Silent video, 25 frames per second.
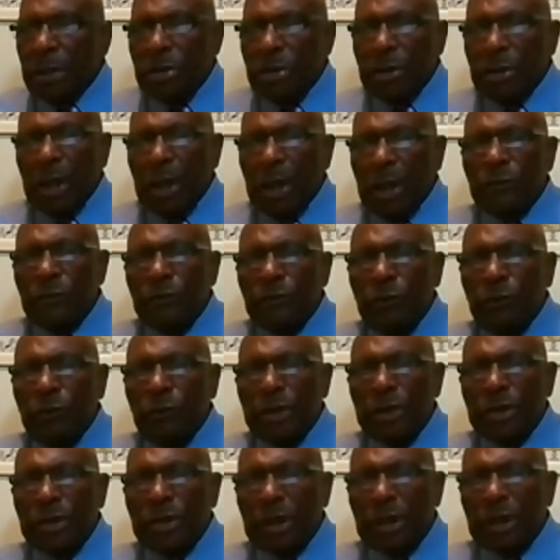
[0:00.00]
John
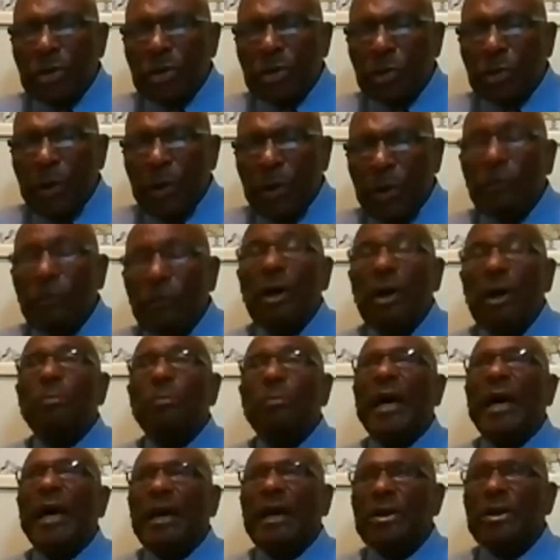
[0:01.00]
14, 12, well,
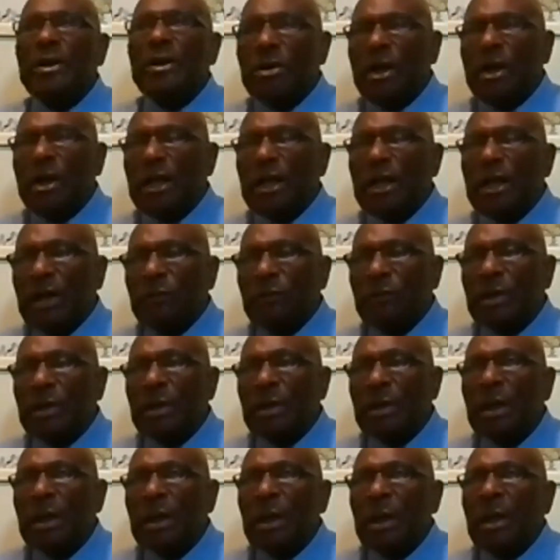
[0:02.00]
back in John
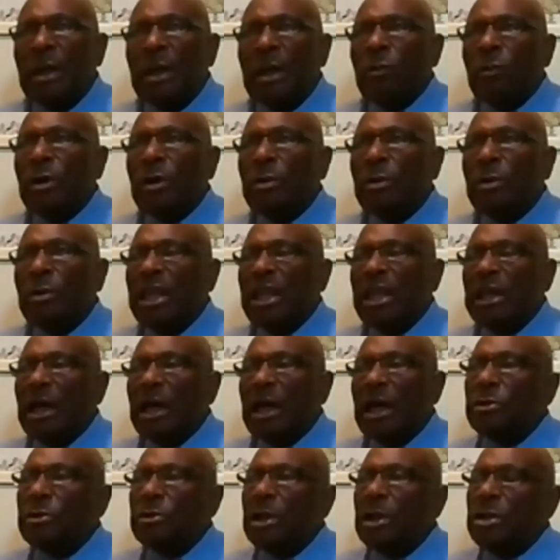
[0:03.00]
11, when he
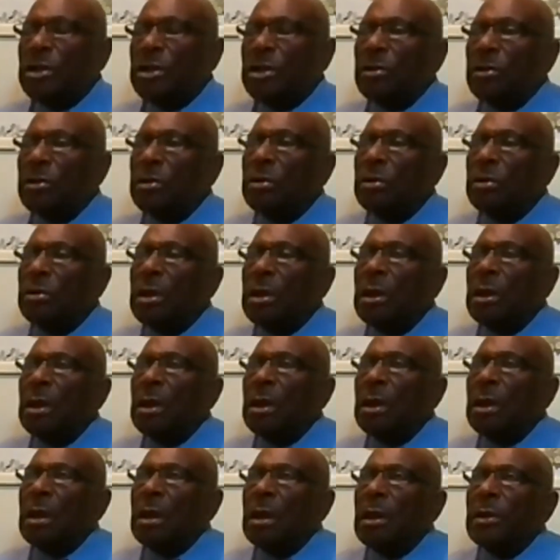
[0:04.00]
comes into
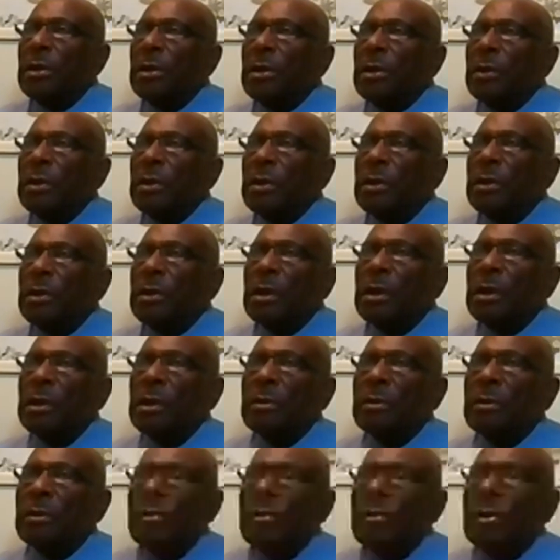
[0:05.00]

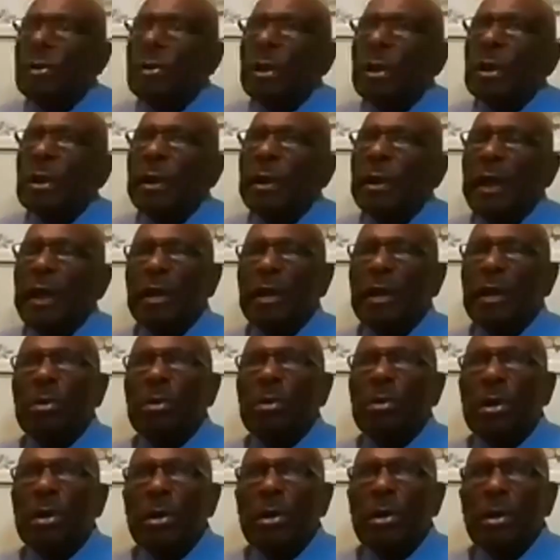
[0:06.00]
the
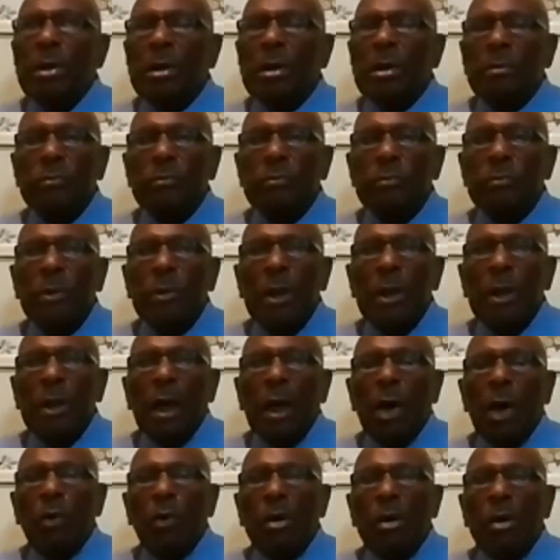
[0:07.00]
neighborhood
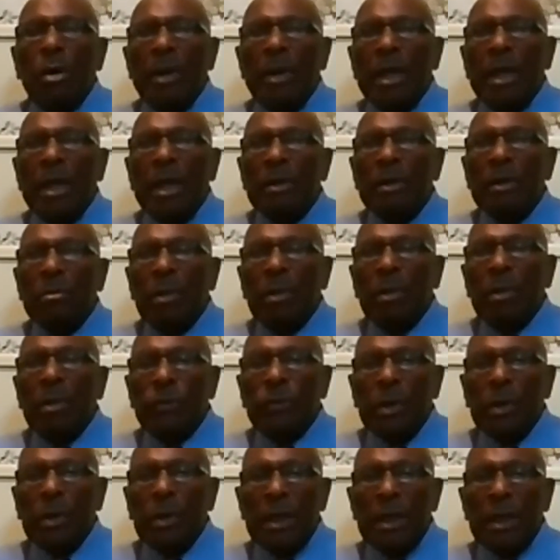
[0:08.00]
of where Mary and
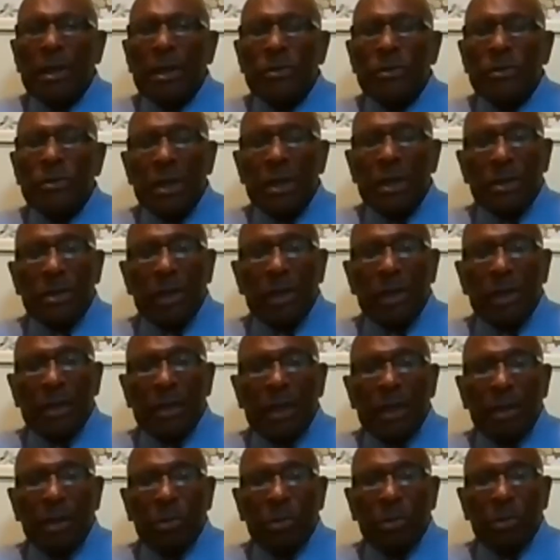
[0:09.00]
Martha lived, she said
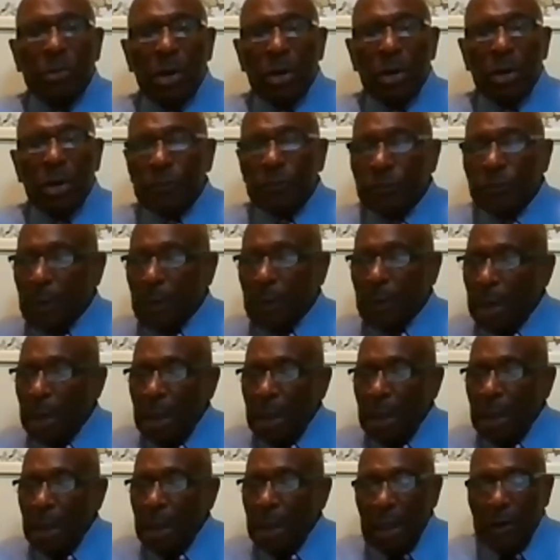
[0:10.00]
to him, Lord,
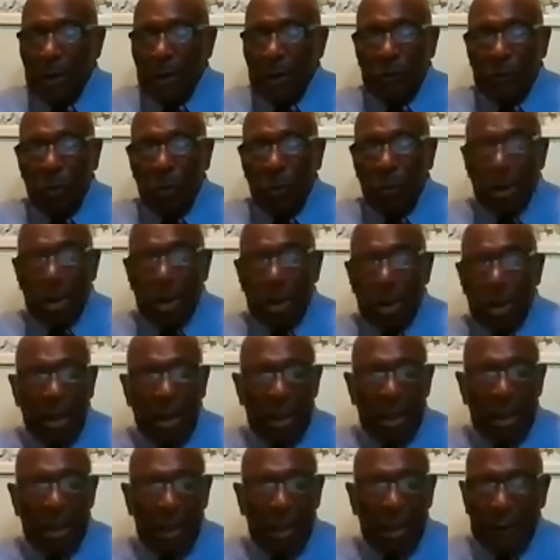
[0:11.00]
if you would have
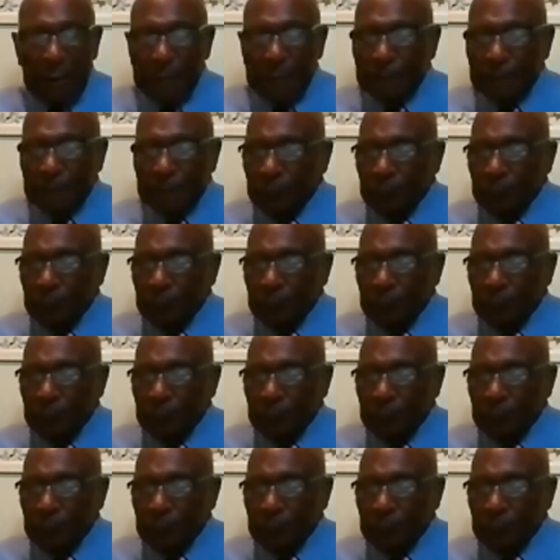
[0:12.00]
been here,